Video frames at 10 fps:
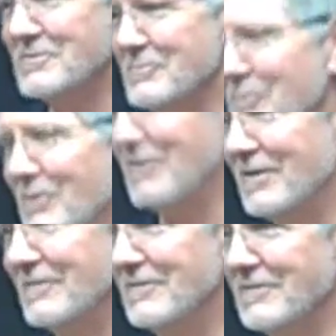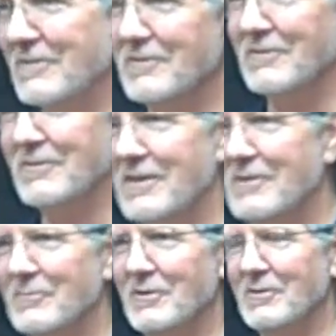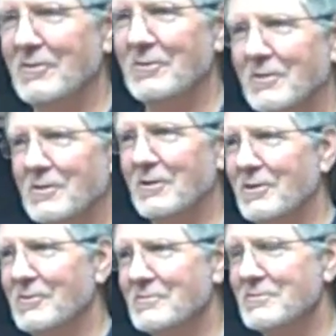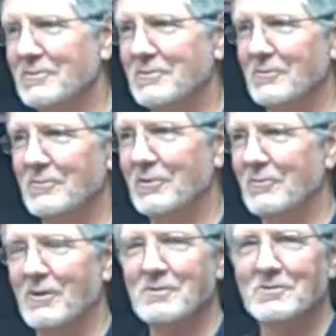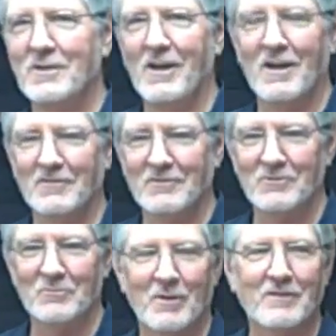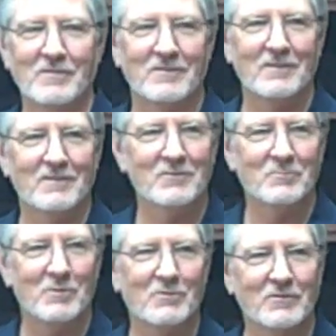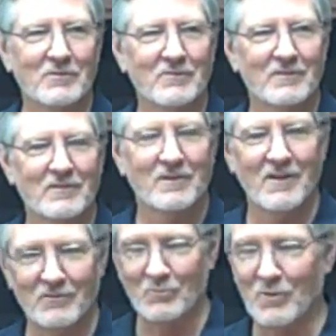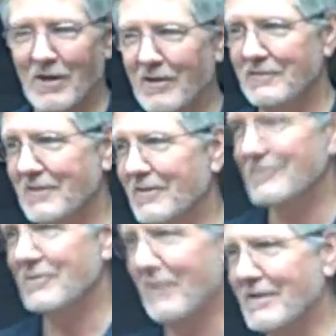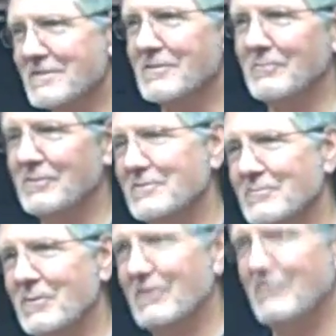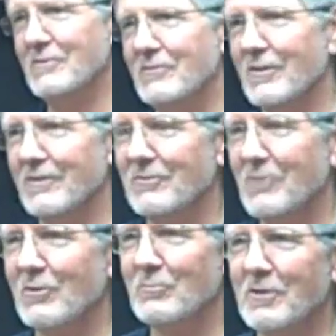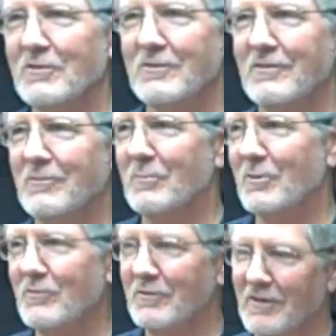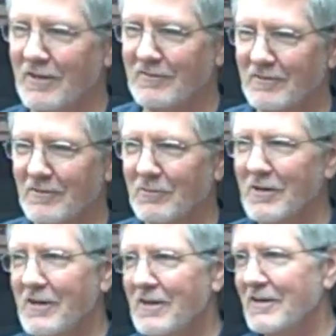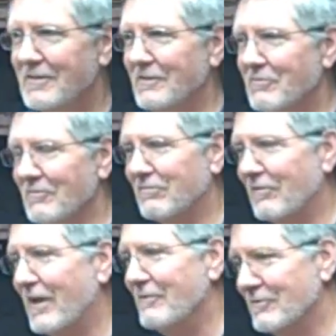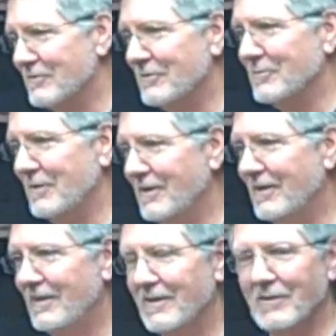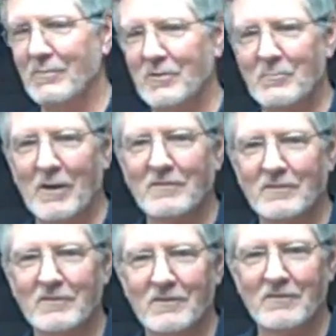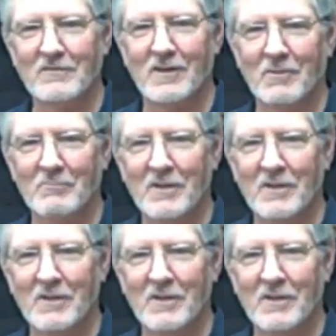you put it into your, when you do your clothes, you do it when you wash your hands. Those are basically dispersants as well. Now Corexit, which is being used on the soil spills, a dispersant, has a little different flavor to it, but it's basically the same.